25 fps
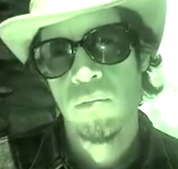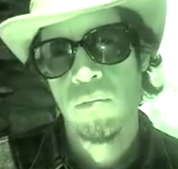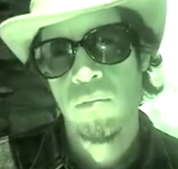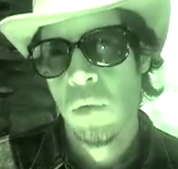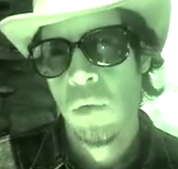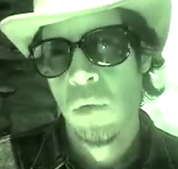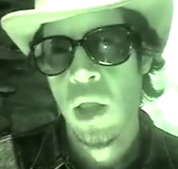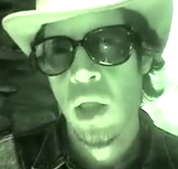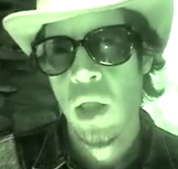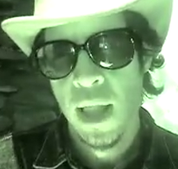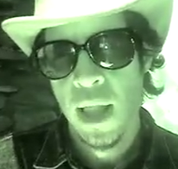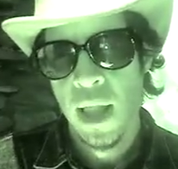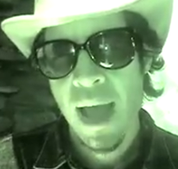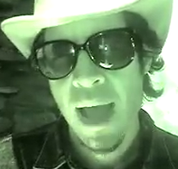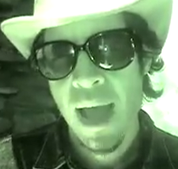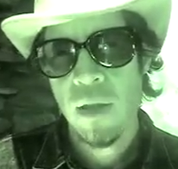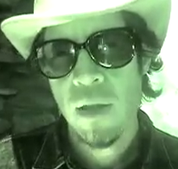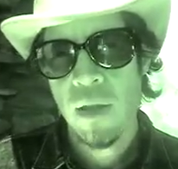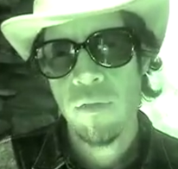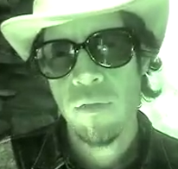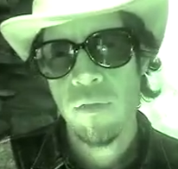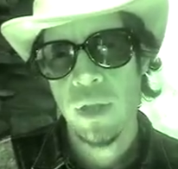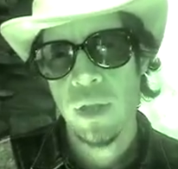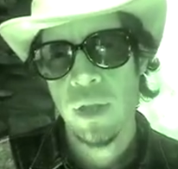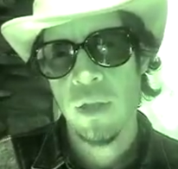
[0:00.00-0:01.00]
a lot
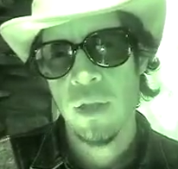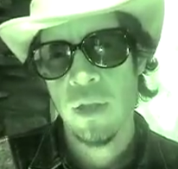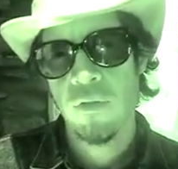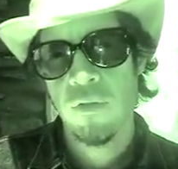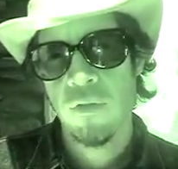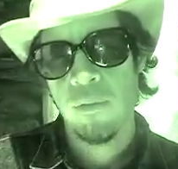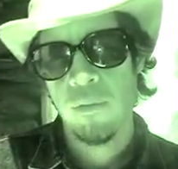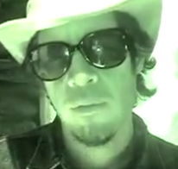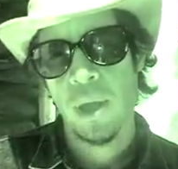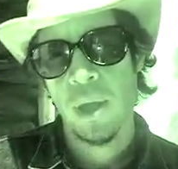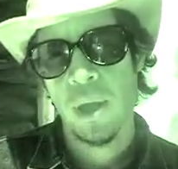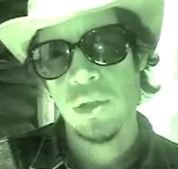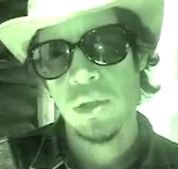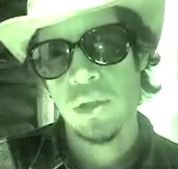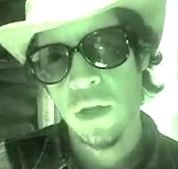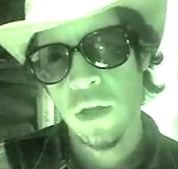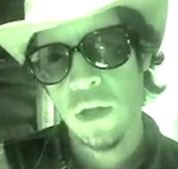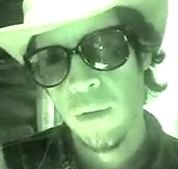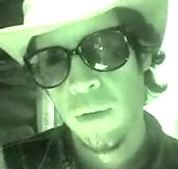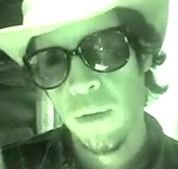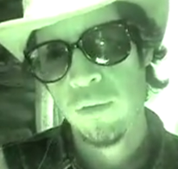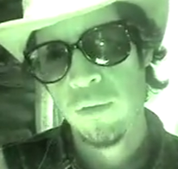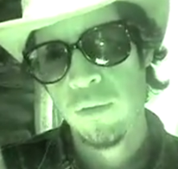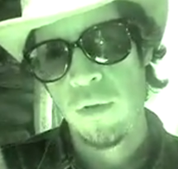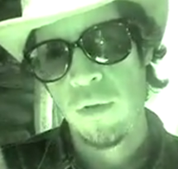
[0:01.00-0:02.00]
of the information
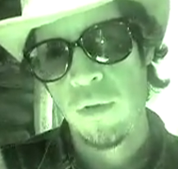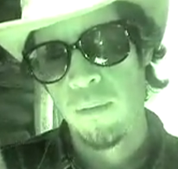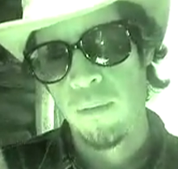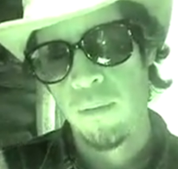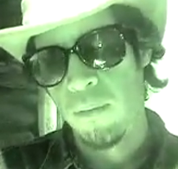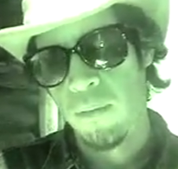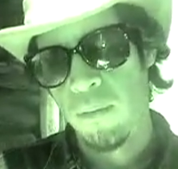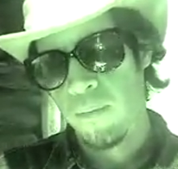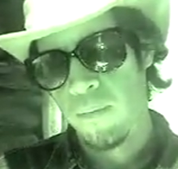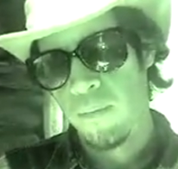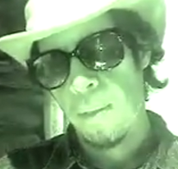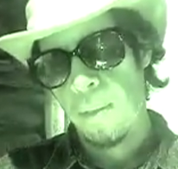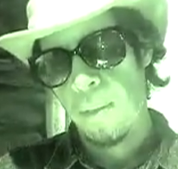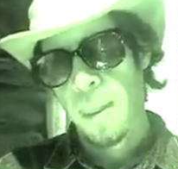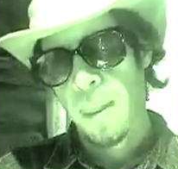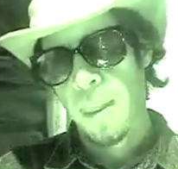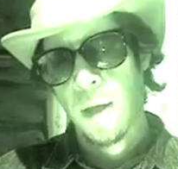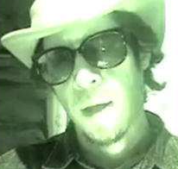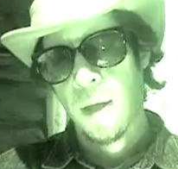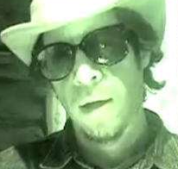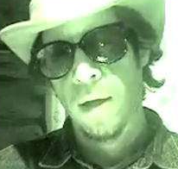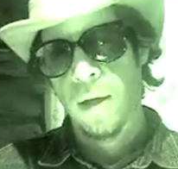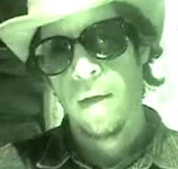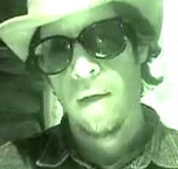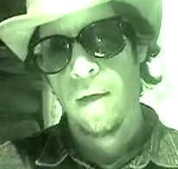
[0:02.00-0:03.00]
comes from
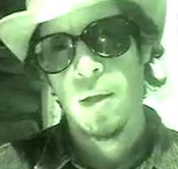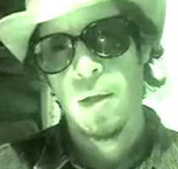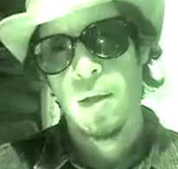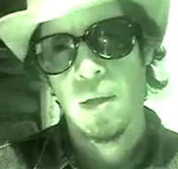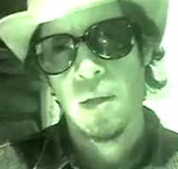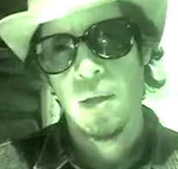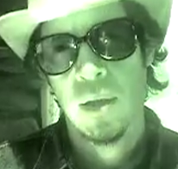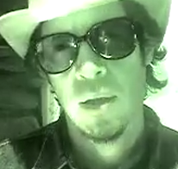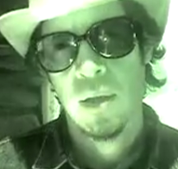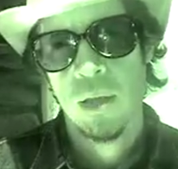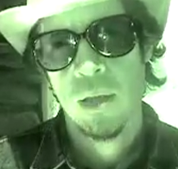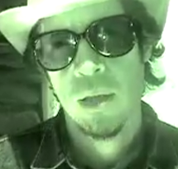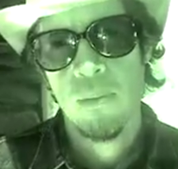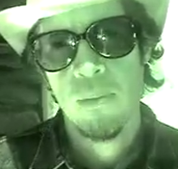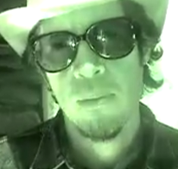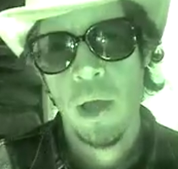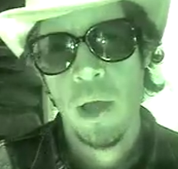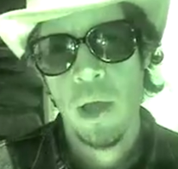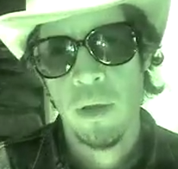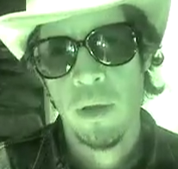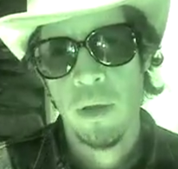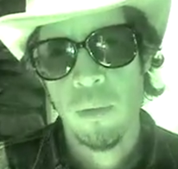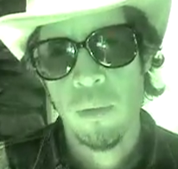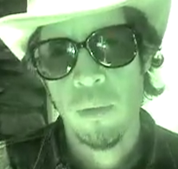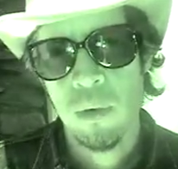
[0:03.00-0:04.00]
in the
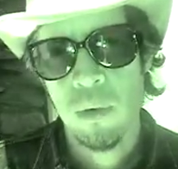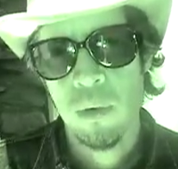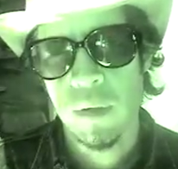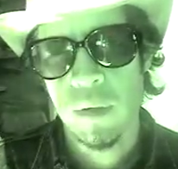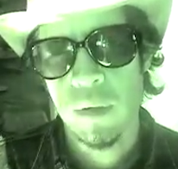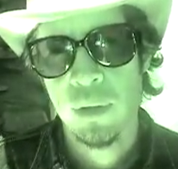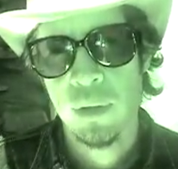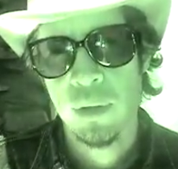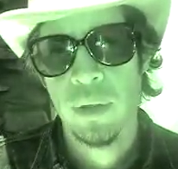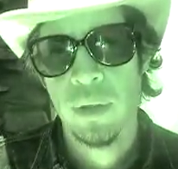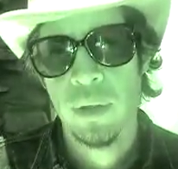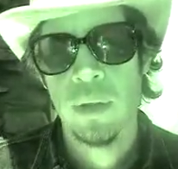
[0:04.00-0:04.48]
modern world.